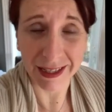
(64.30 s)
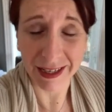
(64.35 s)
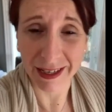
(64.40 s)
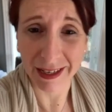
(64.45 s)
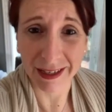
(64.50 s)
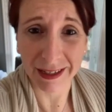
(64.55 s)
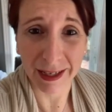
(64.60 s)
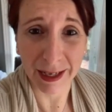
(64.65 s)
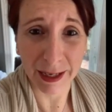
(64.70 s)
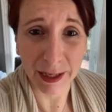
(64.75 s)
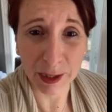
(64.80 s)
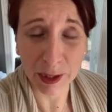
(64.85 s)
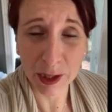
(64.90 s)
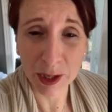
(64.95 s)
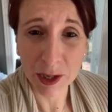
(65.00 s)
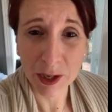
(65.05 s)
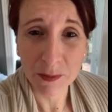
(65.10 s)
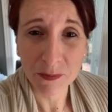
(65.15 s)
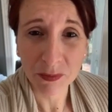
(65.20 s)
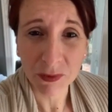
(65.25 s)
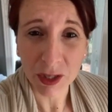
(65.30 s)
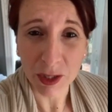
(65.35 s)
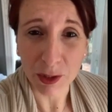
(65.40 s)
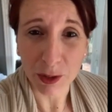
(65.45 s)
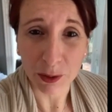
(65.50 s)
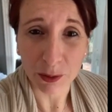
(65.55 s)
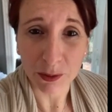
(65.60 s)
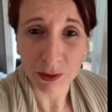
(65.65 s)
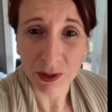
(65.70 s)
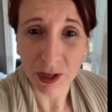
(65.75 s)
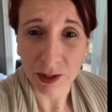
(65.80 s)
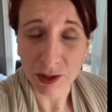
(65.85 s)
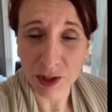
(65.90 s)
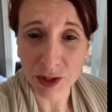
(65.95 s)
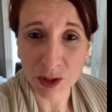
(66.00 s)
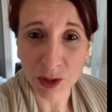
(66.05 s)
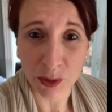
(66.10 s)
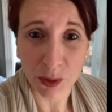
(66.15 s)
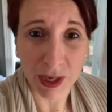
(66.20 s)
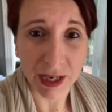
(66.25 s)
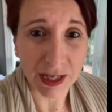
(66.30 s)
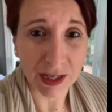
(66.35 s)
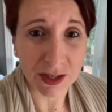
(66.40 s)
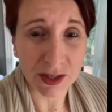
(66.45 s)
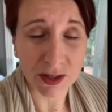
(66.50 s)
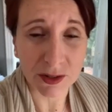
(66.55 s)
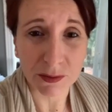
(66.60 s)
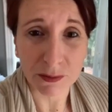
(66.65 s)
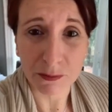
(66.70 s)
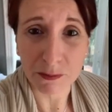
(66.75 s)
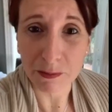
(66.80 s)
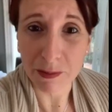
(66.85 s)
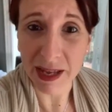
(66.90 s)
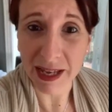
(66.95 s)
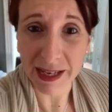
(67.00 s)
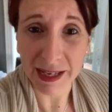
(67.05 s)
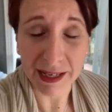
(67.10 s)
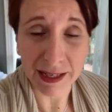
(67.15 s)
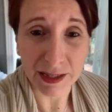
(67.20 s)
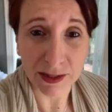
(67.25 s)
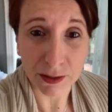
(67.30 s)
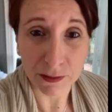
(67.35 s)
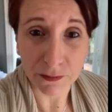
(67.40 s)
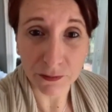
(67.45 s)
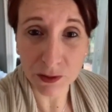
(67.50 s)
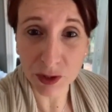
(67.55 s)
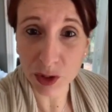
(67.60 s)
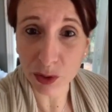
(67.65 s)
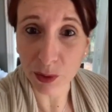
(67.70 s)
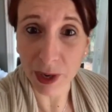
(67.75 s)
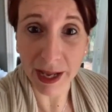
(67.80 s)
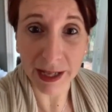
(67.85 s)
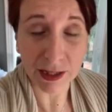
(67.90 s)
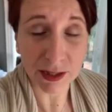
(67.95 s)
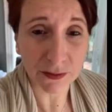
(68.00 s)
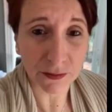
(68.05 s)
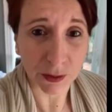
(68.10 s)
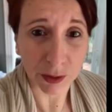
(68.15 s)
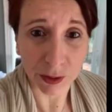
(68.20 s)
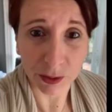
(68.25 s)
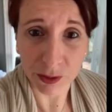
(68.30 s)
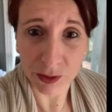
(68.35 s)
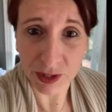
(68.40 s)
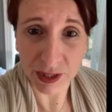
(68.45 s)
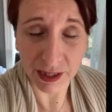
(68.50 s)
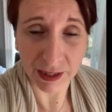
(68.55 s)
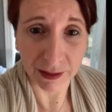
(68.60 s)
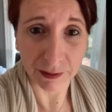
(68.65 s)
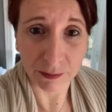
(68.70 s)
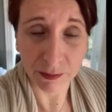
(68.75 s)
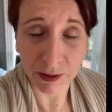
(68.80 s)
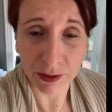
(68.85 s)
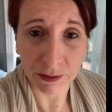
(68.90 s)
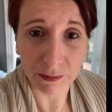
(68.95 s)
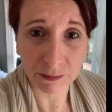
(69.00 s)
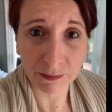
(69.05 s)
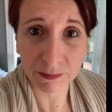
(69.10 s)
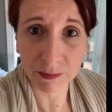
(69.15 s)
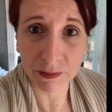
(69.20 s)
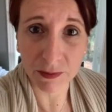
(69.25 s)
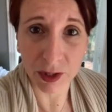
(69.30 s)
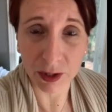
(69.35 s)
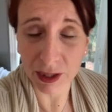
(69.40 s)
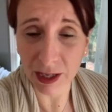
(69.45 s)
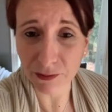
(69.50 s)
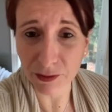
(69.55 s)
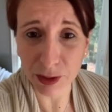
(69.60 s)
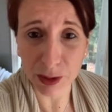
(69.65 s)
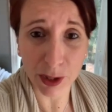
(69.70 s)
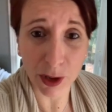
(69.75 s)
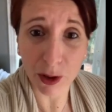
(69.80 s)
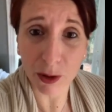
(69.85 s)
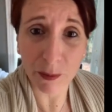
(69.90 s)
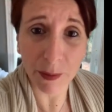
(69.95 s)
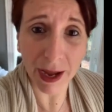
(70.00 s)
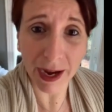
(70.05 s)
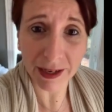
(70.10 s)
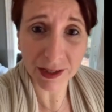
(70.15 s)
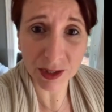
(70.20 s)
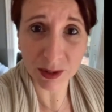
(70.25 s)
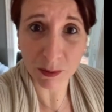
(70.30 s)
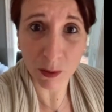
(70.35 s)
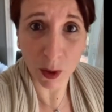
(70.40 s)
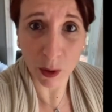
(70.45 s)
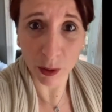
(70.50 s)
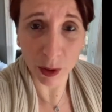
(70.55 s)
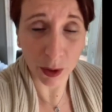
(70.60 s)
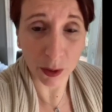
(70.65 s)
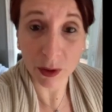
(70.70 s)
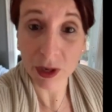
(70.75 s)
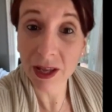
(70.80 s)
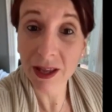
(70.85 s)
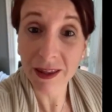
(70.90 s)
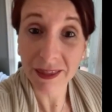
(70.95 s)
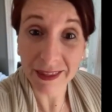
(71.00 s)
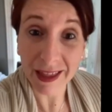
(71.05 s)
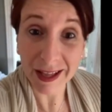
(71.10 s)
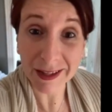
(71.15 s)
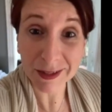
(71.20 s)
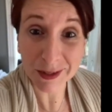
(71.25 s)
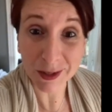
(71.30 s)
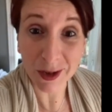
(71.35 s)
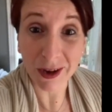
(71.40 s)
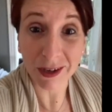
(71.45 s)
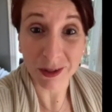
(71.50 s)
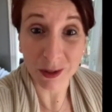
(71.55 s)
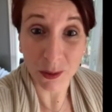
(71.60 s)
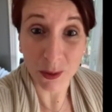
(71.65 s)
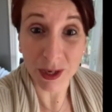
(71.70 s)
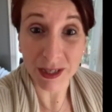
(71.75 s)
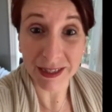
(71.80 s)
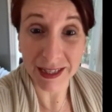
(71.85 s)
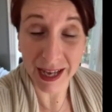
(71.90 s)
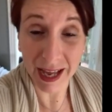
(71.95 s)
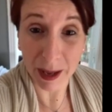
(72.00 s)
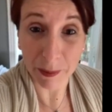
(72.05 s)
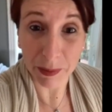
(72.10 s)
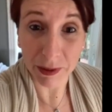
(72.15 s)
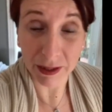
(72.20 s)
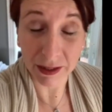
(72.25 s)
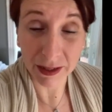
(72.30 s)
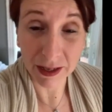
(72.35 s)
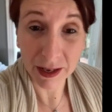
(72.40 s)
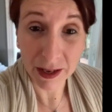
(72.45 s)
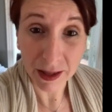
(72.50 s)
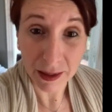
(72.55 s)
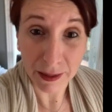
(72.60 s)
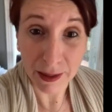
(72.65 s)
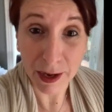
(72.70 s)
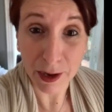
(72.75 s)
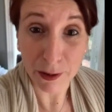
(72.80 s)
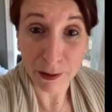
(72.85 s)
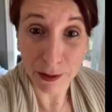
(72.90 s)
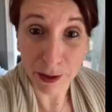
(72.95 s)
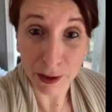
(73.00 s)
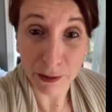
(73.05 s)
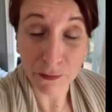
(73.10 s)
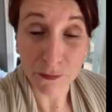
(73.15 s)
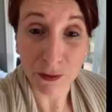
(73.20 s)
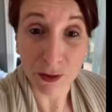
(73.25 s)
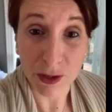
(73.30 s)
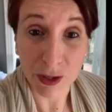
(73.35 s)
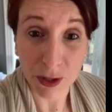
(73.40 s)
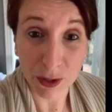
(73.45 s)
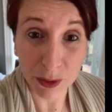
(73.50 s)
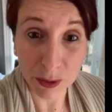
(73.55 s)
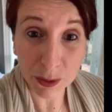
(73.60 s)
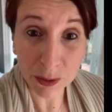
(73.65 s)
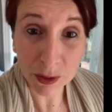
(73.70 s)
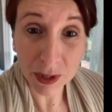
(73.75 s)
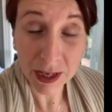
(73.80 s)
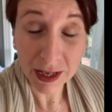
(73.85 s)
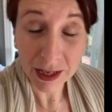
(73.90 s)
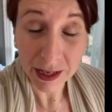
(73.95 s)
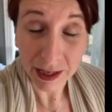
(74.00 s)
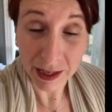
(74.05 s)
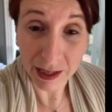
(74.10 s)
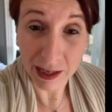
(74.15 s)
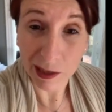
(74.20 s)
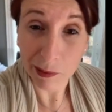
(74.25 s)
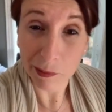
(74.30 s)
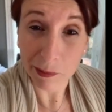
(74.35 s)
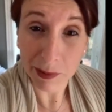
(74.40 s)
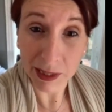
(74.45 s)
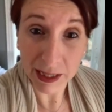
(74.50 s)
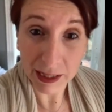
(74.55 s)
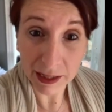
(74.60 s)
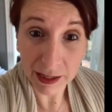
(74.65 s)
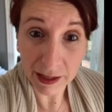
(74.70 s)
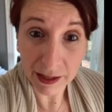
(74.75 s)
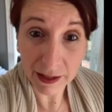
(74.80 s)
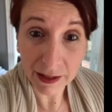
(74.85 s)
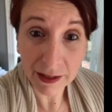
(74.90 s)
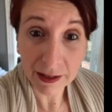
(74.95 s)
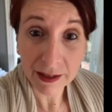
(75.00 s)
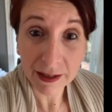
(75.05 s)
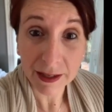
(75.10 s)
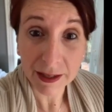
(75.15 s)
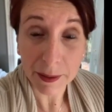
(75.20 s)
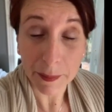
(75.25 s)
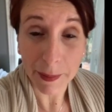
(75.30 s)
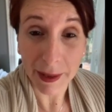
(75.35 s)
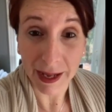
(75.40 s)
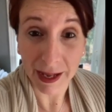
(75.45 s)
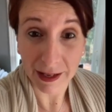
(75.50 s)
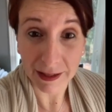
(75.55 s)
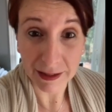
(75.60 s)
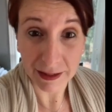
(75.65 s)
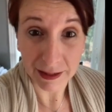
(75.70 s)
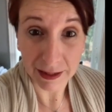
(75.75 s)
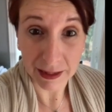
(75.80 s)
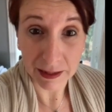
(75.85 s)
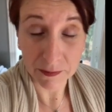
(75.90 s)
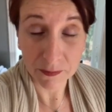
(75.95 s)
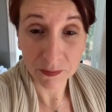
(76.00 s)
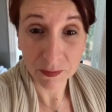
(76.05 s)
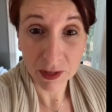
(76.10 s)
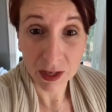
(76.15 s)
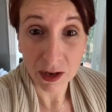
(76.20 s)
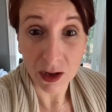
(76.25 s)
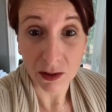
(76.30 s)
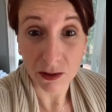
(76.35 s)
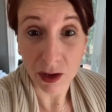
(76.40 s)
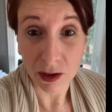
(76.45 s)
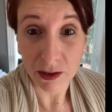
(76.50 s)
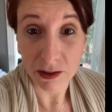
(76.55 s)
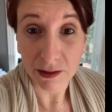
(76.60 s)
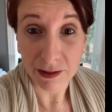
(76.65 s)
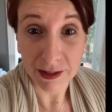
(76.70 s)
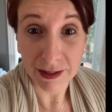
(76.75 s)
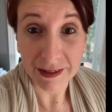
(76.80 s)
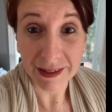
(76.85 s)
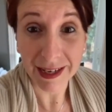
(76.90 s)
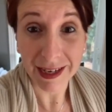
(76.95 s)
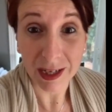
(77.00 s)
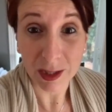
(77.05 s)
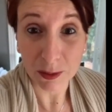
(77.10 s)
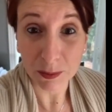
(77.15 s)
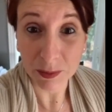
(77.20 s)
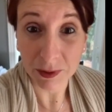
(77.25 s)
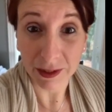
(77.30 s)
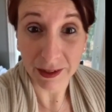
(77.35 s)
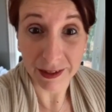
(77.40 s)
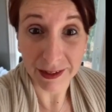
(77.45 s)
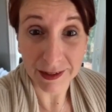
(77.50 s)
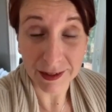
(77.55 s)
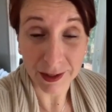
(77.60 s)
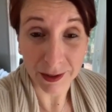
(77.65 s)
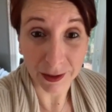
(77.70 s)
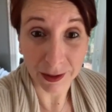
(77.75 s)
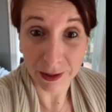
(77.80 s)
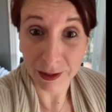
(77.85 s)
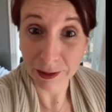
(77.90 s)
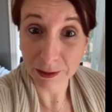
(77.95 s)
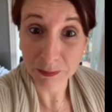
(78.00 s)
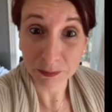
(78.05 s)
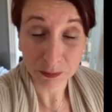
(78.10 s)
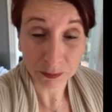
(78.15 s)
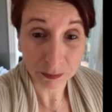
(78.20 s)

and like, you know, a strange maze of transfers and You'll have to call back tomorrow. That's not going to happen. They are there for you in an immediate capacity. A lot of these helplines are,